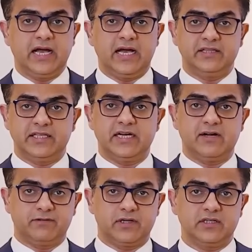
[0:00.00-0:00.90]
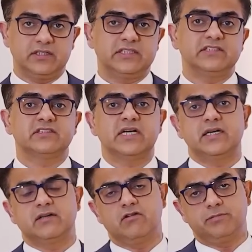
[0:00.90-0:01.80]
and thereafter they
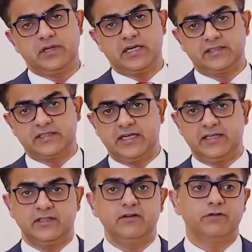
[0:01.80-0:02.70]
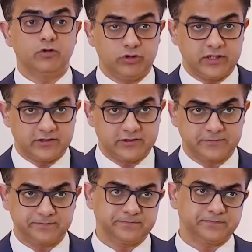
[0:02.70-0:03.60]
start developing arthritis in few years.